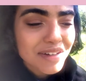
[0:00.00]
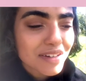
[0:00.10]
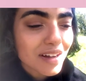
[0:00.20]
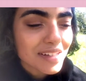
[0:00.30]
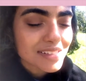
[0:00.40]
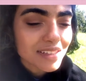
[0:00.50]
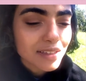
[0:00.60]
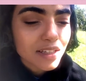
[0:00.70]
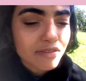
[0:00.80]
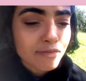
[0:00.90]
not to
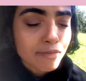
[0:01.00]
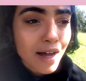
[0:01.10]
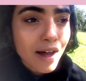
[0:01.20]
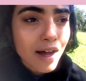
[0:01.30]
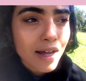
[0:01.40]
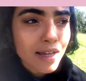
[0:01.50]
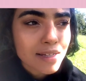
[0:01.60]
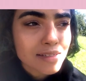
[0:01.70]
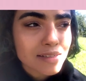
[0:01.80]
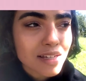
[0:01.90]
leave
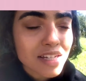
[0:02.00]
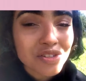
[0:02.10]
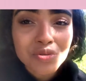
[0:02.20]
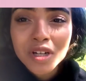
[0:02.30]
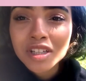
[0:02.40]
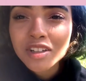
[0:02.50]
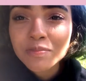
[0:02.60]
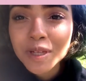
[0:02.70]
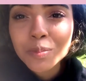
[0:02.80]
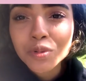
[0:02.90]
behind a trail
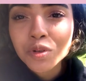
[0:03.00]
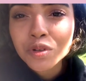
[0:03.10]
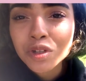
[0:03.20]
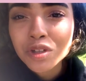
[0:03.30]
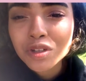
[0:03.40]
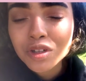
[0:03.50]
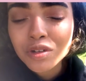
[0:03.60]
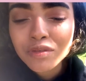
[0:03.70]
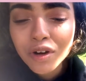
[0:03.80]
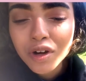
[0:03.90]
of people
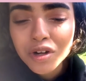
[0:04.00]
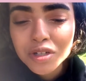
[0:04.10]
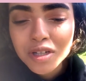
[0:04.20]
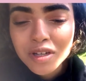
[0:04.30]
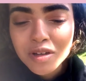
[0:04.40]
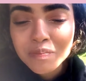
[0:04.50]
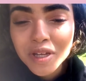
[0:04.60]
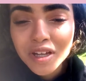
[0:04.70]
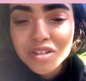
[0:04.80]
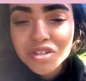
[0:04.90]
you've hurt
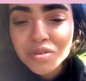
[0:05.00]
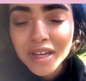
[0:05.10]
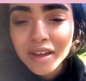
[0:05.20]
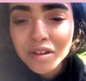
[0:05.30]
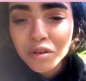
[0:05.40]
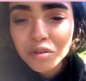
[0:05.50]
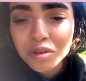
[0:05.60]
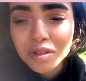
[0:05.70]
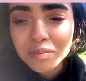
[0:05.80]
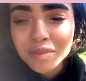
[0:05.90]
because you can
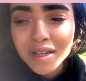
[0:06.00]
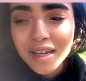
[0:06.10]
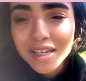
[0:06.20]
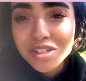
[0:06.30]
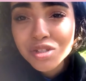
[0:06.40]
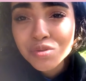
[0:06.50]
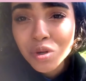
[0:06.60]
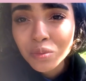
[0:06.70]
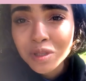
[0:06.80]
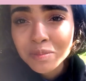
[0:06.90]
hurt them and you
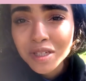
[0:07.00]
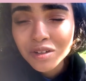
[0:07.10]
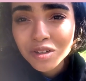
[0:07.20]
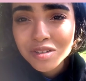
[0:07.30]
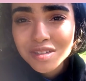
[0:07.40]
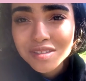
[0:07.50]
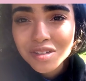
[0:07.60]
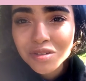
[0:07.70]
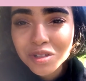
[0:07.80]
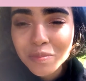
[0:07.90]
don't want to be hurt,
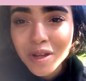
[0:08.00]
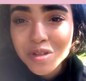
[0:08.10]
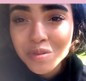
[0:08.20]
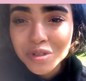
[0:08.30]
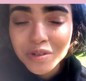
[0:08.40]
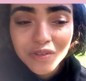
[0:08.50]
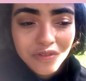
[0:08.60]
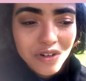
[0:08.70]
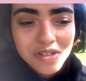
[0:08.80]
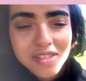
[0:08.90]
so you might as well do it
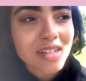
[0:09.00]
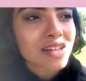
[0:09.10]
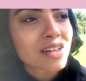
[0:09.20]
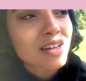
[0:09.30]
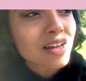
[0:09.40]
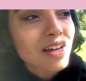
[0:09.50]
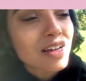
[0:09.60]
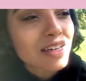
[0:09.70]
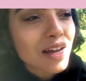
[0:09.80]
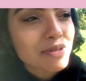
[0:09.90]
first.
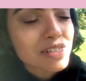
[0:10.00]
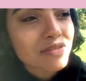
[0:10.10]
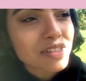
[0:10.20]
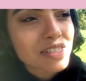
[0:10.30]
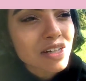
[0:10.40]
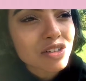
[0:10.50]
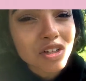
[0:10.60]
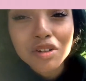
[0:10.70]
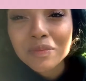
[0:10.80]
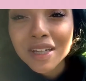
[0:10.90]
Yeah, I would definitely tell
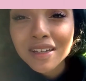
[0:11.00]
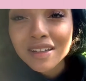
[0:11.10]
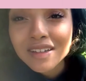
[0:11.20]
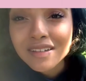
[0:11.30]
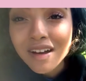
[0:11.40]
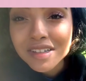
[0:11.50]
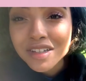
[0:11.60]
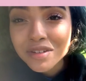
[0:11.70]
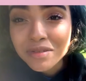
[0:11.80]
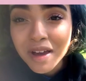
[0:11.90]
younger me not
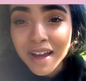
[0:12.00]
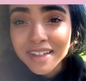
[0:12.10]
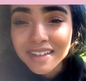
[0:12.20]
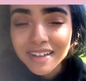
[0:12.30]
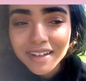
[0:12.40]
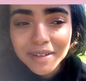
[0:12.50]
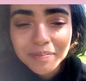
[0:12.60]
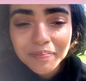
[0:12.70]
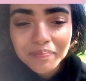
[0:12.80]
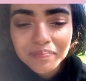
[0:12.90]
to do that.
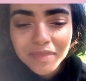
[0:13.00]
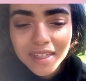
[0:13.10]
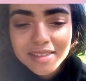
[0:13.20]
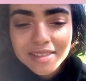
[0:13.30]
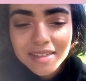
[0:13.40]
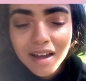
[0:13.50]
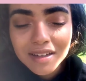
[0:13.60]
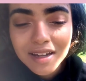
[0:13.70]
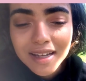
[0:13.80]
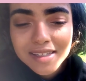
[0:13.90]
Um, it's
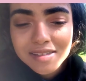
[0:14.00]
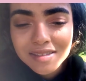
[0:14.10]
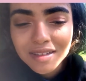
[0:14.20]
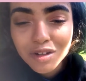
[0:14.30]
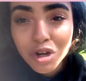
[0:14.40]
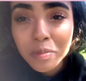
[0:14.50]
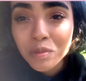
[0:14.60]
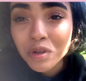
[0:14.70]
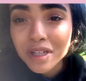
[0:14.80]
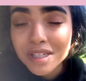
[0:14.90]
not nice. Karma
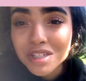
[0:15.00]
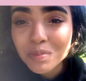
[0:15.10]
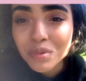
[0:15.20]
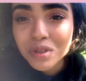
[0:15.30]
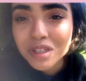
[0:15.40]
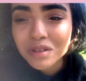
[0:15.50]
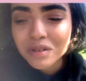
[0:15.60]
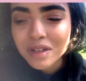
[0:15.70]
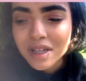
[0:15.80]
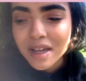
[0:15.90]
will catch up on you.